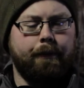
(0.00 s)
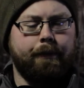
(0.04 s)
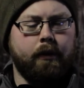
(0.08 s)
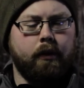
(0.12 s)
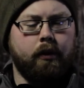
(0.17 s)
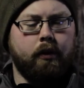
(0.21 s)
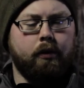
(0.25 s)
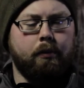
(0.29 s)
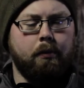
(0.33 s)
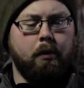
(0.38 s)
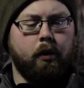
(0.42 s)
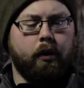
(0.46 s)

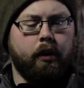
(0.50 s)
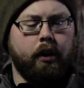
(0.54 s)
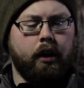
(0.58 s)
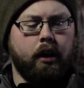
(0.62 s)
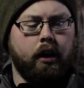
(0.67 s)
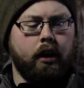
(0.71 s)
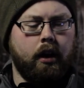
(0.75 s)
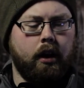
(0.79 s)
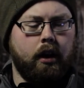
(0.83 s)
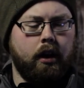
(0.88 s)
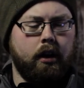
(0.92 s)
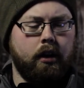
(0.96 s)

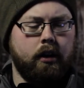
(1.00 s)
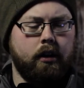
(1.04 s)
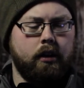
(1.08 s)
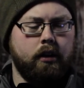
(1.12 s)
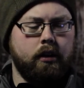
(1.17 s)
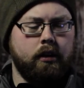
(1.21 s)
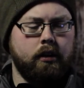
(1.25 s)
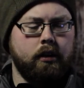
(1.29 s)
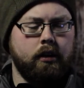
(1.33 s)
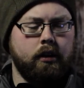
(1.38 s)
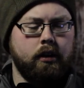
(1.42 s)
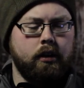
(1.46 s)
Smoking, what
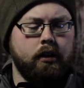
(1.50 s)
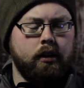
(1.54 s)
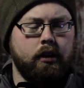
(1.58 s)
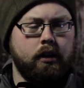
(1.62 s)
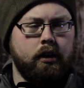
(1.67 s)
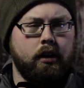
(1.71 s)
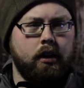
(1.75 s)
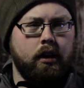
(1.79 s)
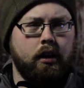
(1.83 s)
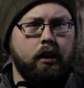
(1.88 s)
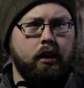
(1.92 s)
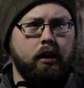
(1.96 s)

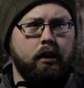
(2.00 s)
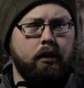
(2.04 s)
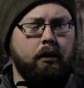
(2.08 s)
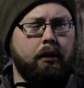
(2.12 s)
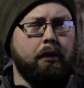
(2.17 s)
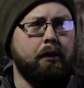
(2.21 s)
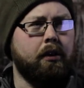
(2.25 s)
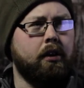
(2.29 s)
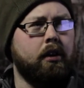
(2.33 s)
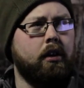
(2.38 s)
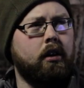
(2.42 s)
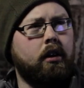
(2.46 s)

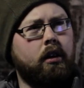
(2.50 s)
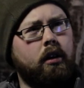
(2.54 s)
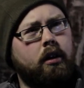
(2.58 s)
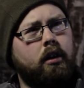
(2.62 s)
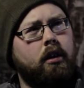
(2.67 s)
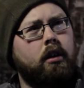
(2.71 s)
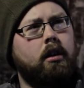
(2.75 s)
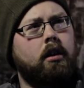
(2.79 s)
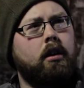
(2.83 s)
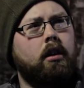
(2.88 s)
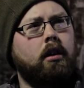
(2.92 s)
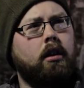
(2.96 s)
was it?
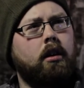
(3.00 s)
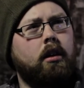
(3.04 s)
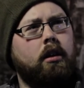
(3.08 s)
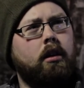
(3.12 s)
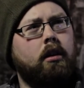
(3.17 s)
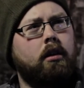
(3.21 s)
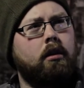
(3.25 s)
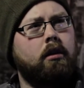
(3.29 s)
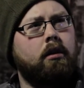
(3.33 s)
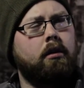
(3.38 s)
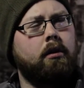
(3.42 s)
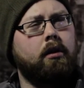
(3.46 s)

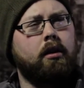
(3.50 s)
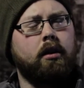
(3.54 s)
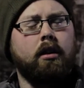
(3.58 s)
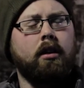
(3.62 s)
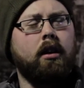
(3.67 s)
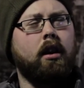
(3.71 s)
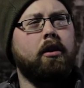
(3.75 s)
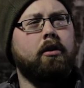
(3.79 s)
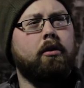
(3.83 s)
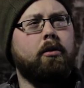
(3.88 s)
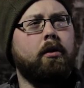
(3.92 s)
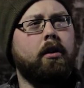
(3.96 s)
Was it
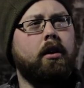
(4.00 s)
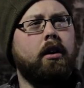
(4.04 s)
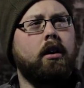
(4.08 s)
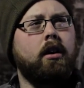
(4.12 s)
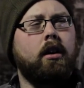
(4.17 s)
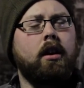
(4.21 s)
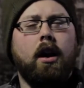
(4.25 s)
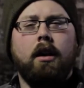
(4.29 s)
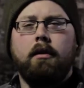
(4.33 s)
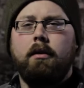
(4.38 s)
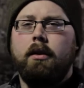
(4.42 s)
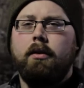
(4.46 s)
Luxury
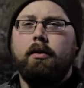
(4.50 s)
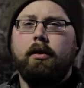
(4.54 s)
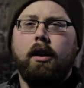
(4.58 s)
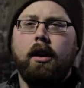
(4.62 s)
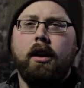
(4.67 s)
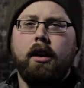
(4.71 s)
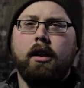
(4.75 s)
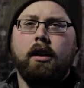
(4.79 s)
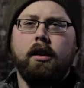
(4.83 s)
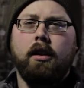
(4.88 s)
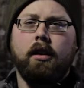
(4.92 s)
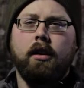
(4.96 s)
Navy
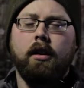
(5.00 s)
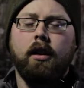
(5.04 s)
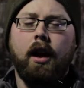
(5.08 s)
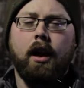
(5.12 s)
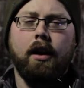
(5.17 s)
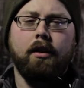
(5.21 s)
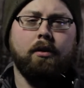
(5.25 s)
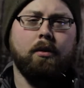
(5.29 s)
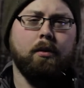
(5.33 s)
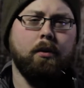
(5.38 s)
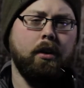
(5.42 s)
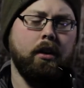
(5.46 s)
Flake
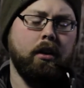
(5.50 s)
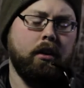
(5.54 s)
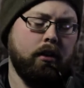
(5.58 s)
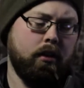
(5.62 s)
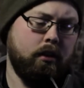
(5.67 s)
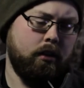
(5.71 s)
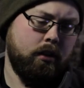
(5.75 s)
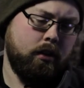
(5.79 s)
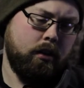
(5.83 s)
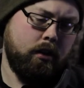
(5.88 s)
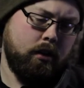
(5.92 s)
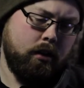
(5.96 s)
last week?
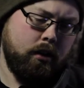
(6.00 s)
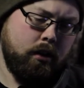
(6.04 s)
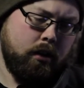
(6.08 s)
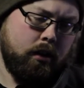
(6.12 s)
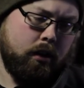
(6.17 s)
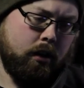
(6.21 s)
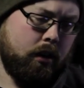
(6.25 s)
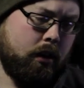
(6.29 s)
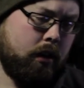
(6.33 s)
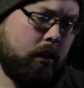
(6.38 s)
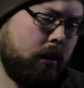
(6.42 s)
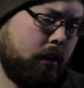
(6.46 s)

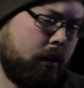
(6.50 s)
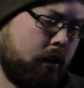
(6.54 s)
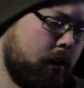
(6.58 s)
And